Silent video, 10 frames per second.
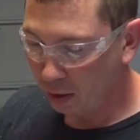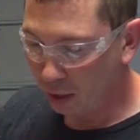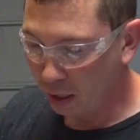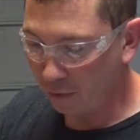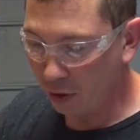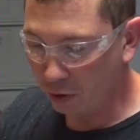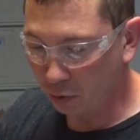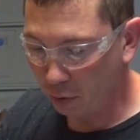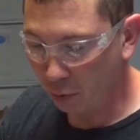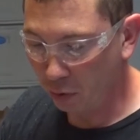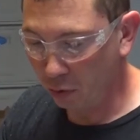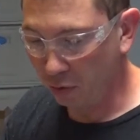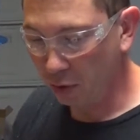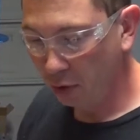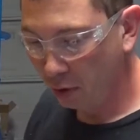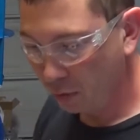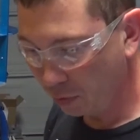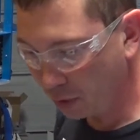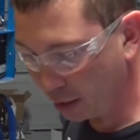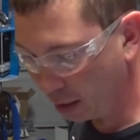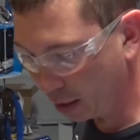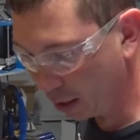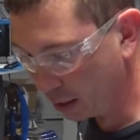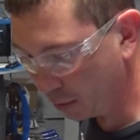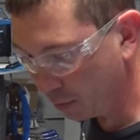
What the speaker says: I've also removed the